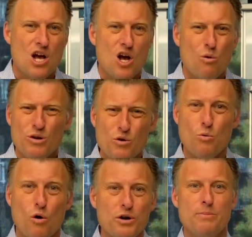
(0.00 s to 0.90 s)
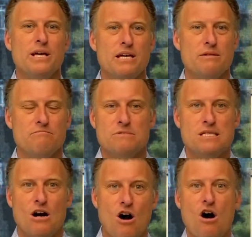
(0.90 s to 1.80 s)
We all want to be in
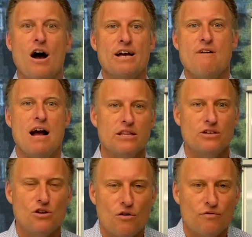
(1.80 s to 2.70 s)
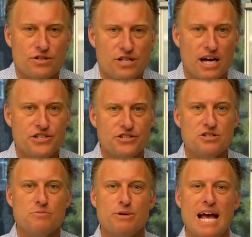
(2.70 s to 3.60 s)
higher value
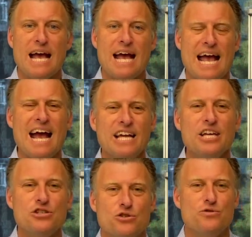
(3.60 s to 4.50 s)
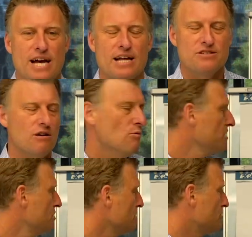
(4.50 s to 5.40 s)
conversations, but how do you do that? So I
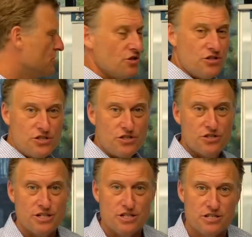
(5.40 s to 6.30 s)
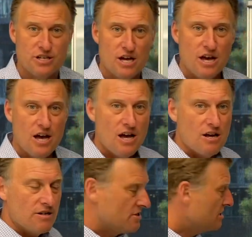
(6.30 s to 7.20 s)
wanted to introduce you to this
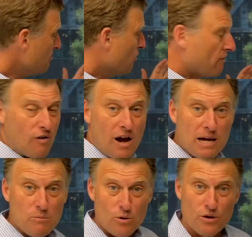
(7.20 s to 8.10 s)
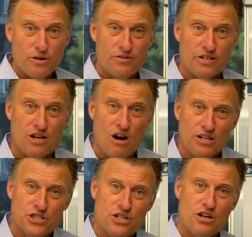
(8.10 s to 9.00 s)
simple framework that kind
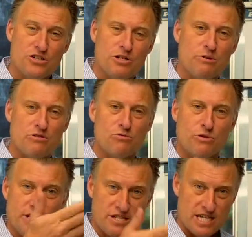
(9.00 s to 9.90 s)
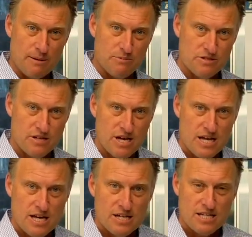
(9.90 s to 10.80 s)
of shows you in 3 steps
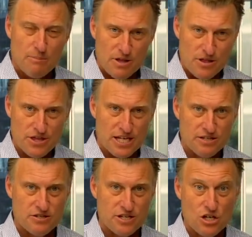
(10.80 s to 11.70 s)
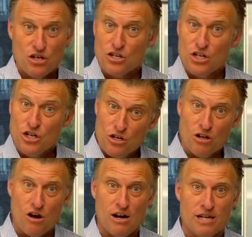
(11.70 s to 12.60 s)
some of the things that you can
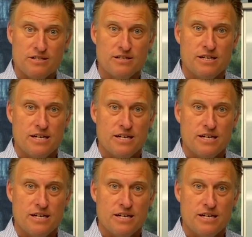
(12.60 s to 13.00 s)
utilise